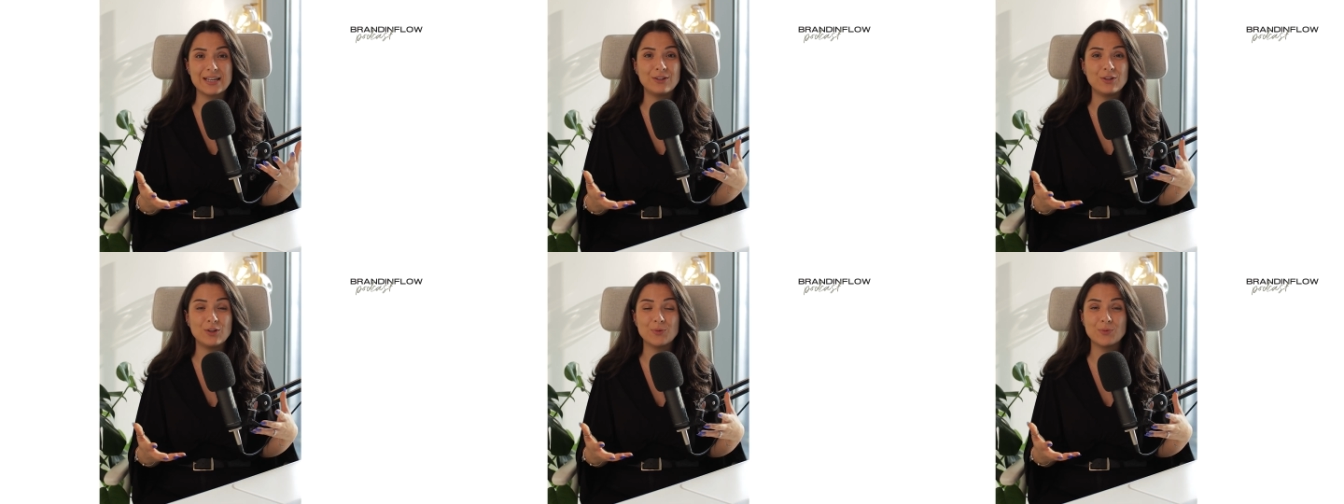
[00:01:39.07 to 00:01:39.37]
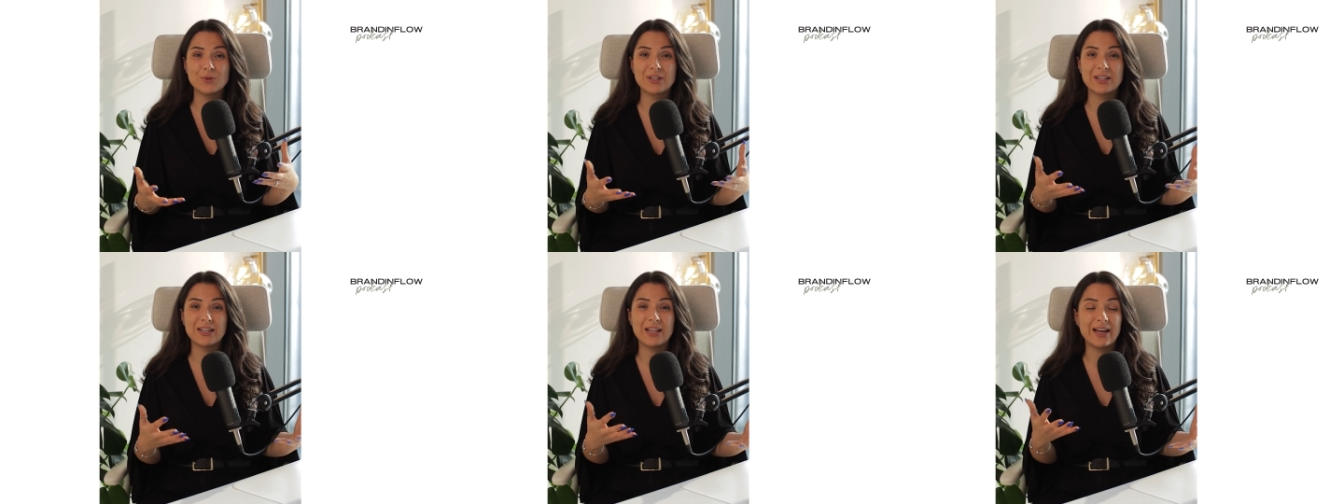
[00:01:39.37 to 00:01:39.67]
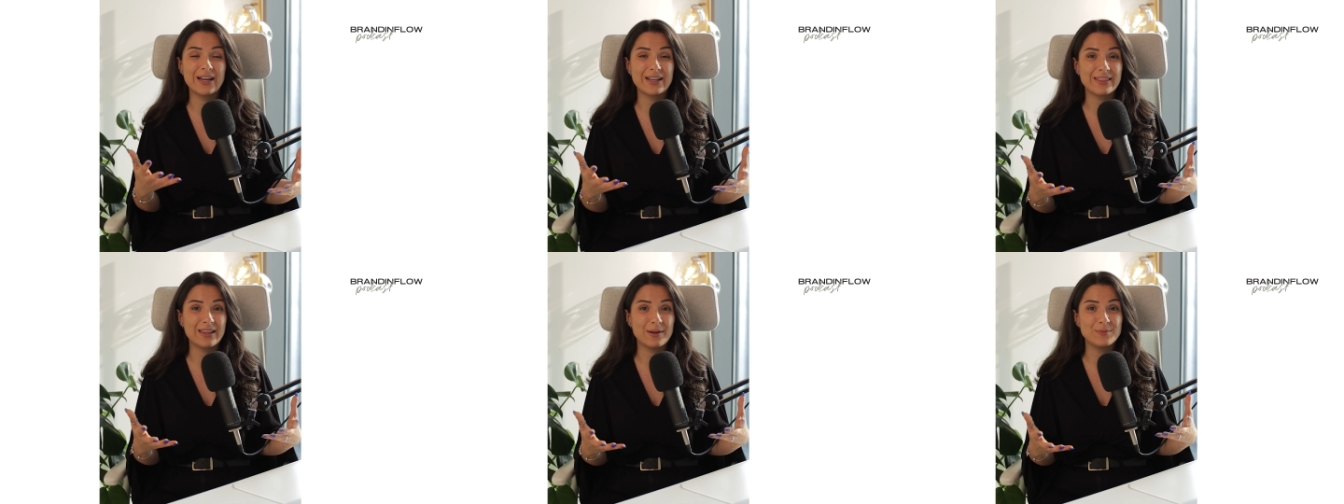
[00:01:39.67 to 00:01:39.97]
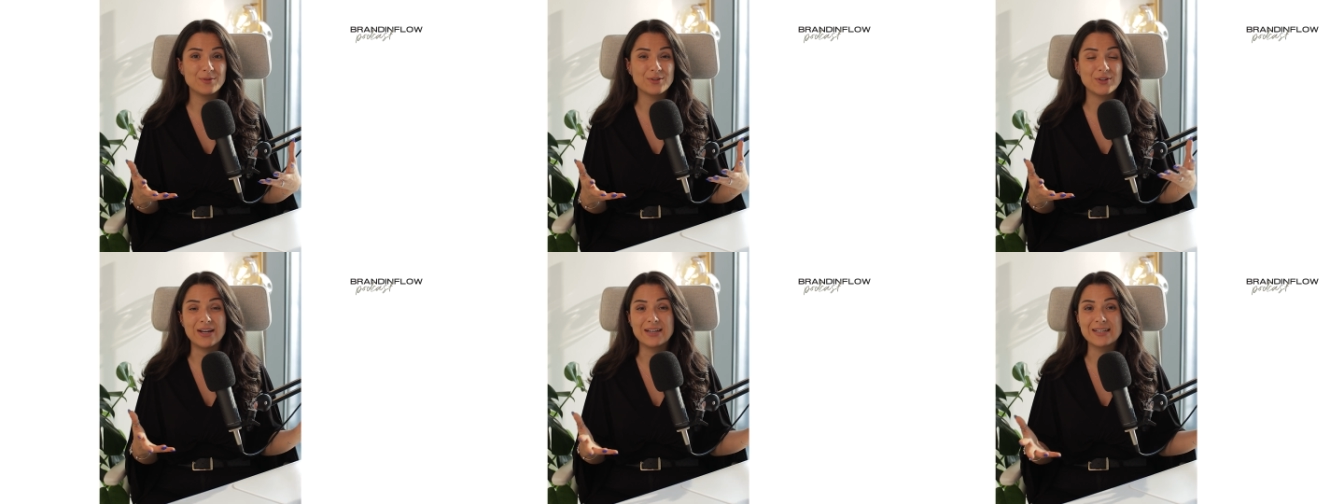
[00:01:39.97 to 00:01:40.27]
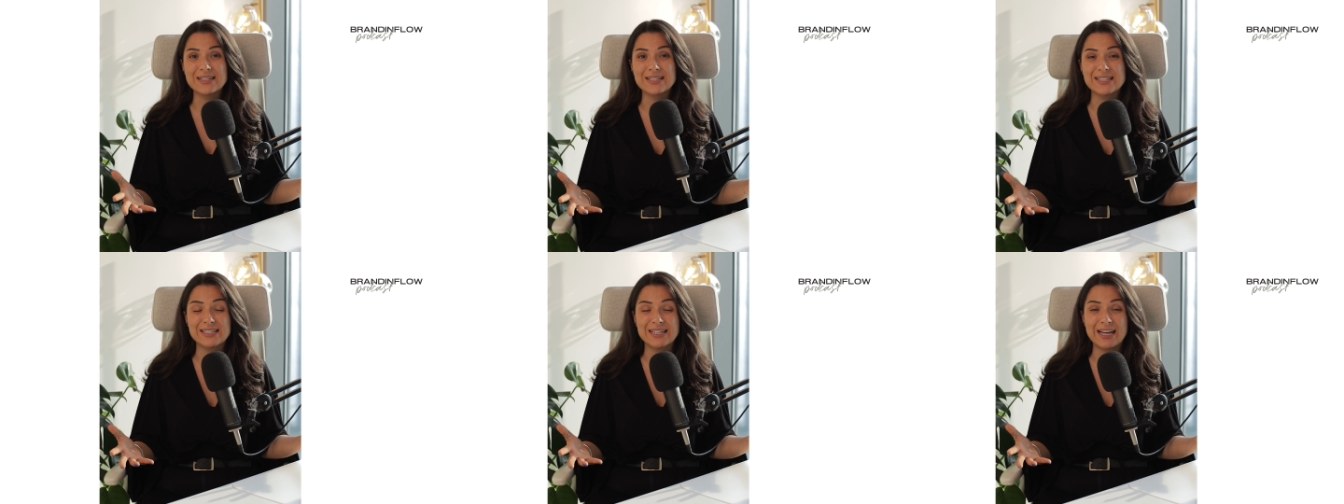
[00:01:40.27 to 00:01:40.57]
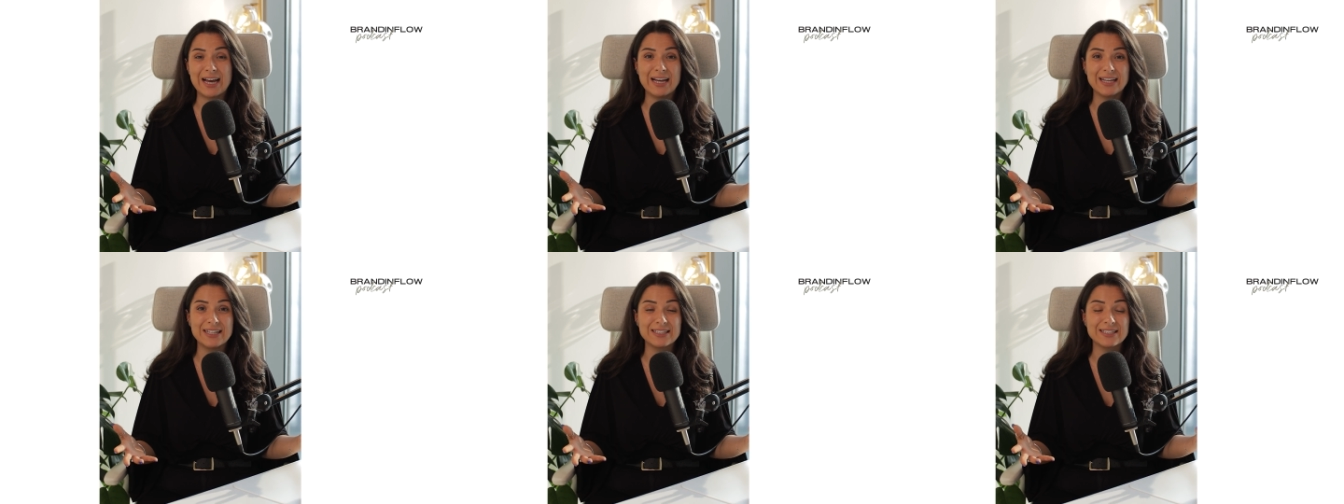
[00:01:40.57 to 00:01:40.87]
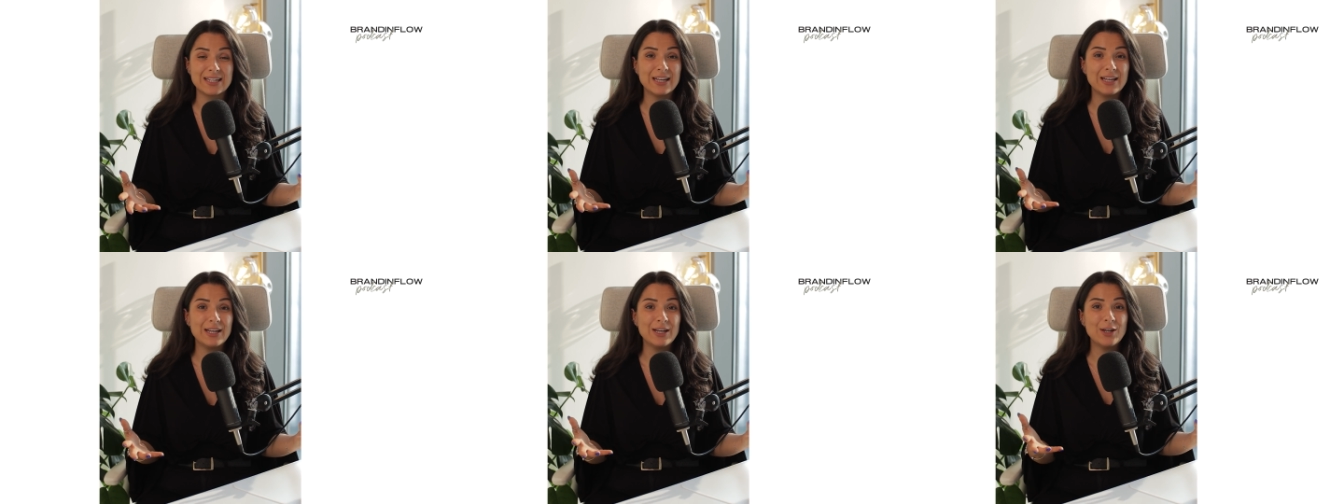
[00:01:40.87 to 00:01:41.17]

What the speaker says: and you would like them to understand